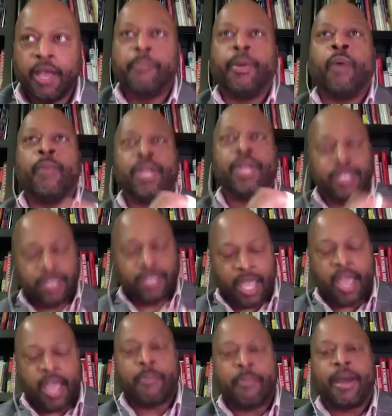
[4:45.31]
but we can
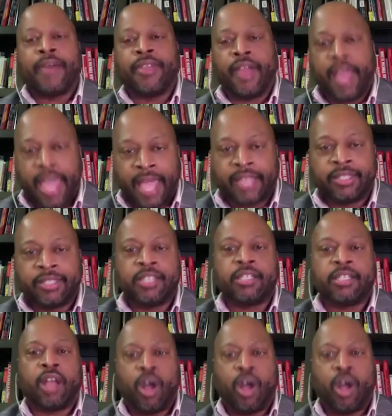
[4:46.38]
tell by their X's and